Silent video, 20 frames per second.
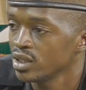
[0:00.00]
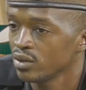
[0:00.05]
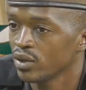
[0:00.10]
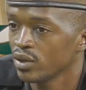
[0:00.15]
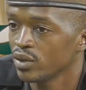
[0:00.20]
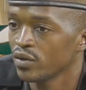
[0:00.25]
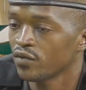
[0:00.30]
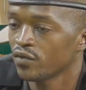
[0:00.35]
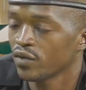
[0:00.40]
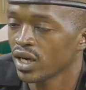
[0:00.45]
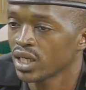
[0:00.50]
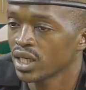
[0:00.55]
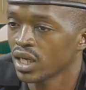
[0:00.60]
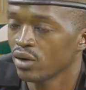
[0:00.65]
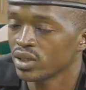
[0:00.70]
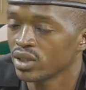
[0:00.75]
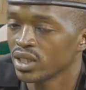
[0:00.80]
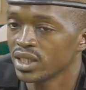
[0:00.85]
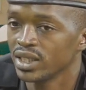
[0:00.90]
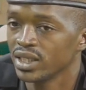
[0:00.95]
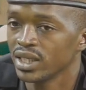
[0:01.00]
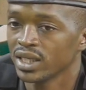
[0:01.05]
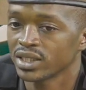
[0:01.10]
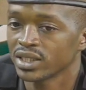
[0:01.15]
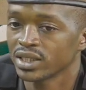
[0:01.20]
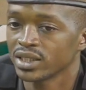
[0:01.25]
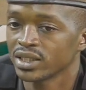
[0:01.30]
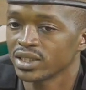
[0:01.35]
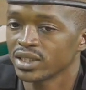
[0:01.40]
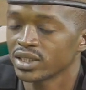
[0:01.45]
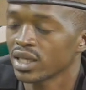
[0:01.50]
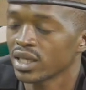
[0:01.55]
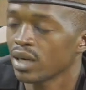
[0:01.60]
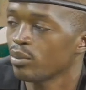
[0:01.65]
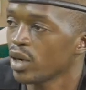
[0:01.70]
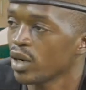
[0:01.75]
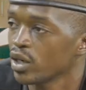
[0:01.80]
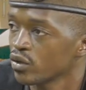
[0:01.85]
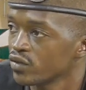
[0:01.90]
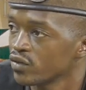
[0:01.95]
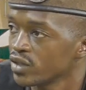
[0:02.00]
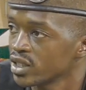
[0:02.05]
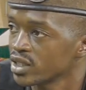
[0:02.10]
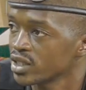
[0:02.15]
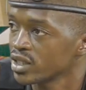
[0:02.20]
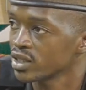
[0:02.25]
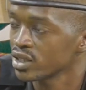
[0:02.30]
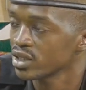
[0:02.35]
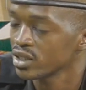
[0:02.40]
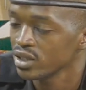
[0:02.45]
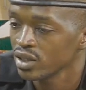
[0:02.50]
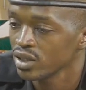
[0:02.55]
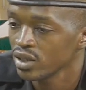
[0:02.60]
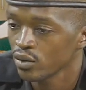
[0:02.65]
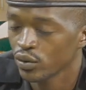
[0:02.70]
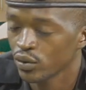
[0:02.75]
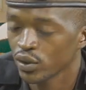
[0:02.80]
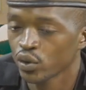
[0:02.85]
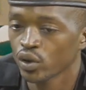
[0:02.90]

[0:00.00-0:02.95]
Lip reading: When we found out that their citizens are part of these things, we